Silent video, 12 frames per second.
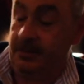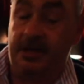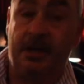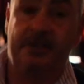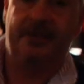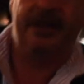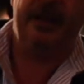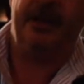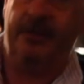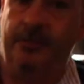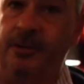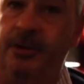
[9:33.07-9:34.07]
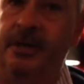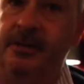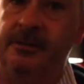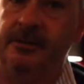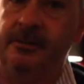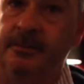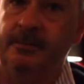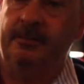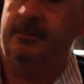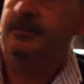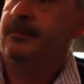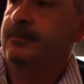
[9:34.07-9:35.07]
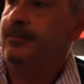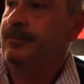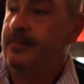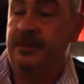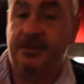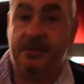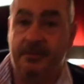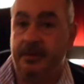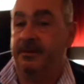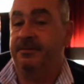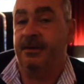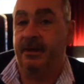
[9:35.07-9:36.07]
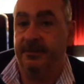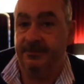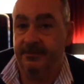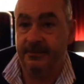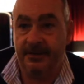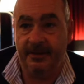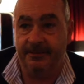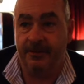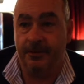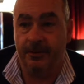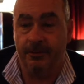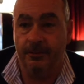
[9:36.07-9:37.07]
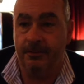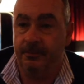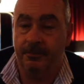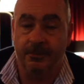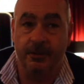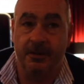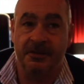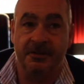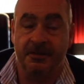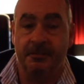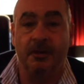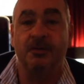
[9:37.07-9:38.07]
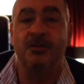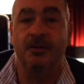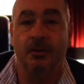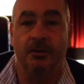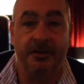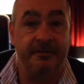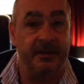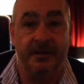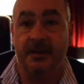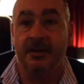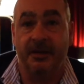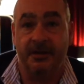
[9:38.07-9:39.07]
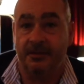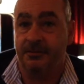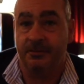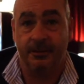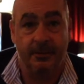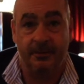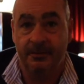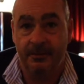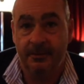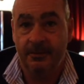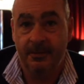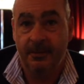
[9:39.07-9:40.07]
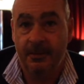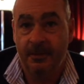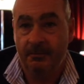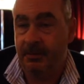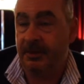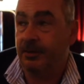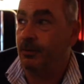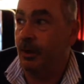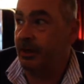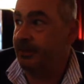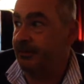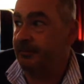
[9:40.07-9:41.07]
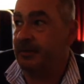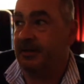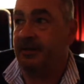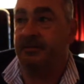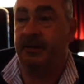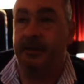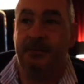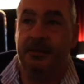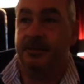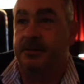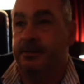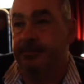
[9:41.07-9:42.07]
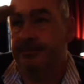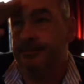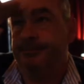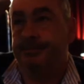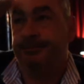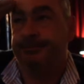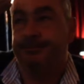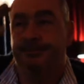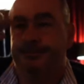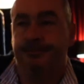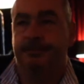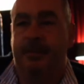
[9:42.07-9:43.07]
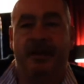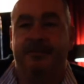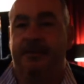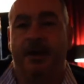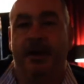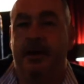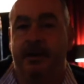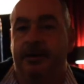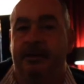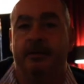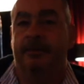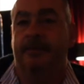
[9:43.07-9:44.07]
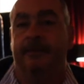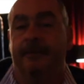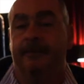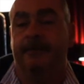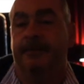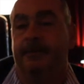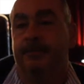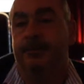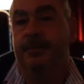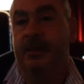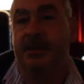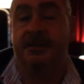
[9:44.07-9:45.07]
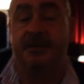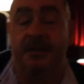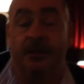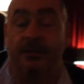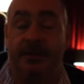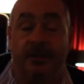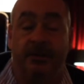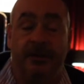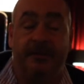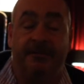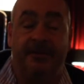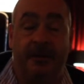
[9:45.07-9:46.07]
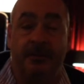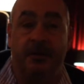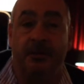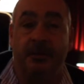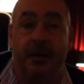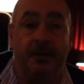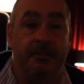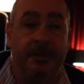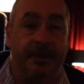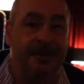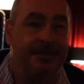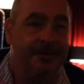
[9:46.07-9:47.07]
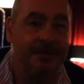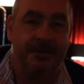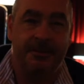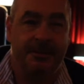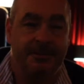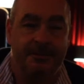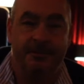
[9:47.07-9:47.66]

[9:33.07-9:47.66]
Cartier, and Rolex. These are the big five, even though Rolex is the most sold, even in the collector's world. But the quality of Patek Philippe is by far. It's still the only family-owned company, so it's.